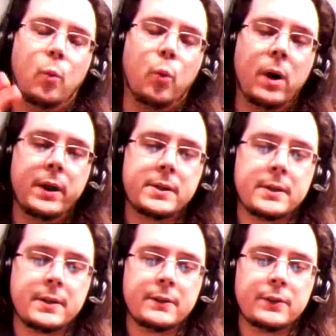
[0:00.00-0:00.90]
What,
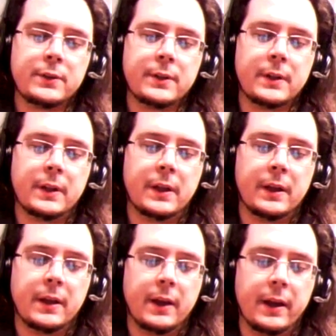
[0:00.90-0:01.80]

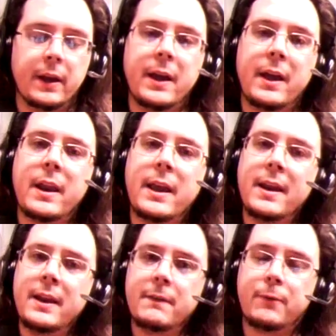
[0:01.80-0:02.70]
and
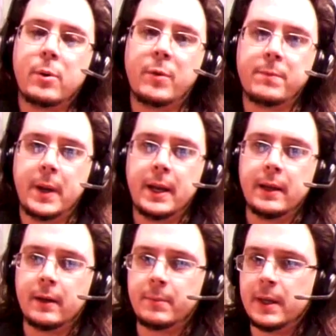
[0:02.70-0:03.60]
in any form of
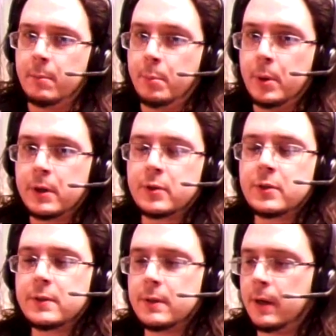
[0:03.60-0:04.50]
media, be it
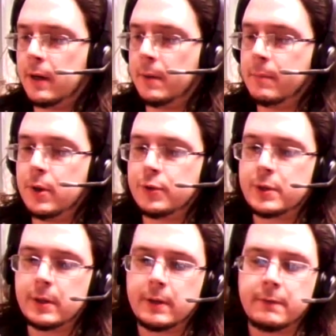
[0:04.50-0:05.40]
books, uh,
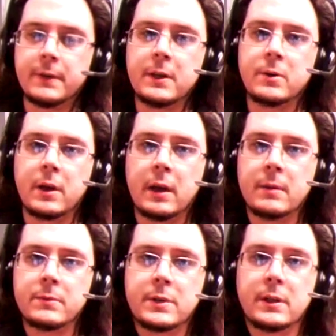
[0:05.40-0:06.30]
music, video
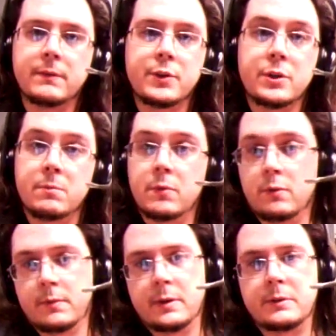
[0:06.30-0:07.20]
games, television, or
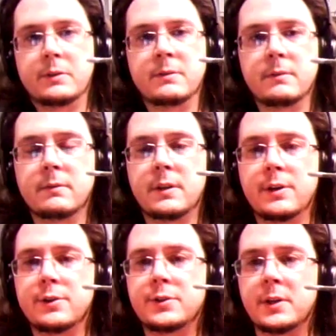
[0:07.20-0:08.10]
movies,
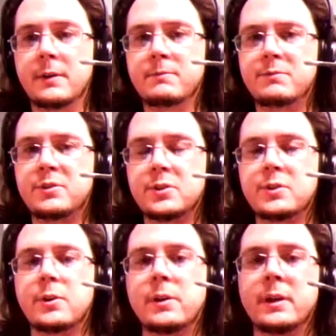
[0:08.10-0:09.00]
there's a
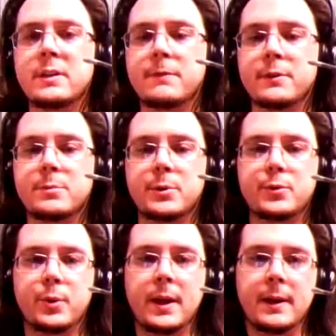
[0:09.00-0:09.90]
startling difference
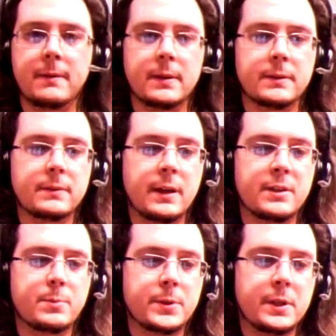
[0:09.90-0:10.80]
between
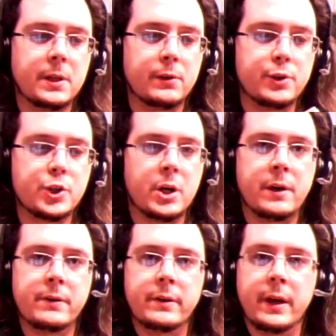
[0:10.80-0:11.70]
its particular
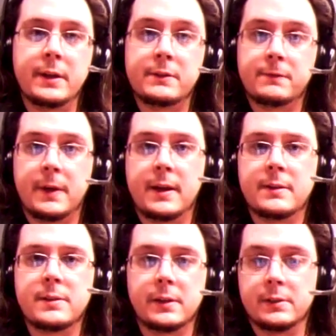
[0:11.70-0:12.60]
genre and its
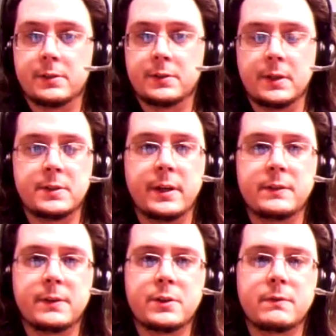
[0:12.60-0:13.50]
fans, like let's just say
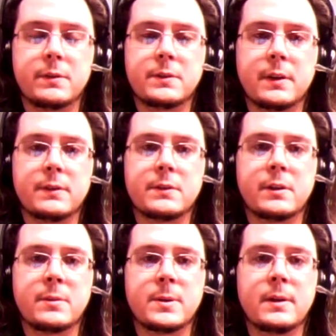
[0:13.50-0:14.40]
science fiction for the sake of this
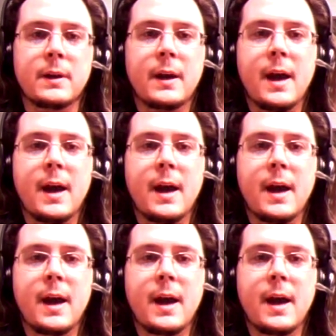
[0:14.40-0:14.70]
argument,